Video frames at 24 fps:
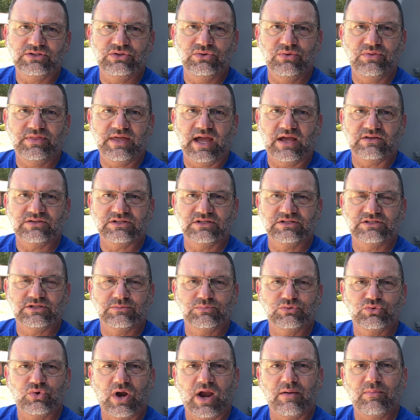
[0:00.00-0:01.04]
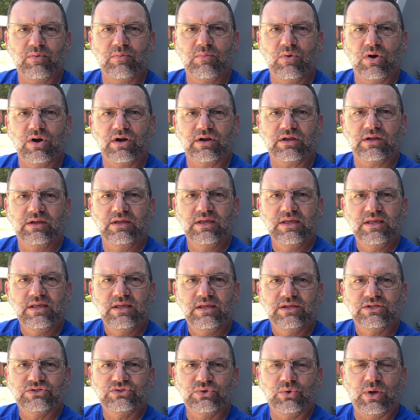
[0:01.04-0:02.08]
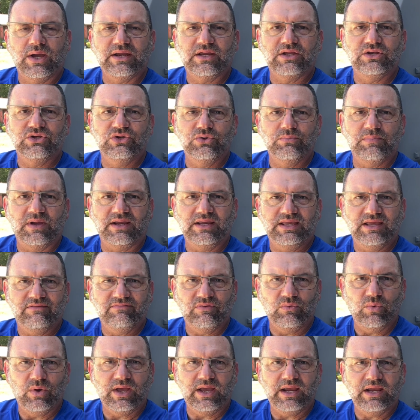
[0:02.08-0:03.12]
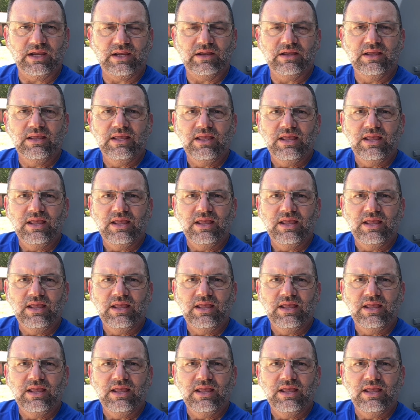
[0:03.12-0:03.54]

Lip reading: 2,000 subscriber mark so I can do my giveaway.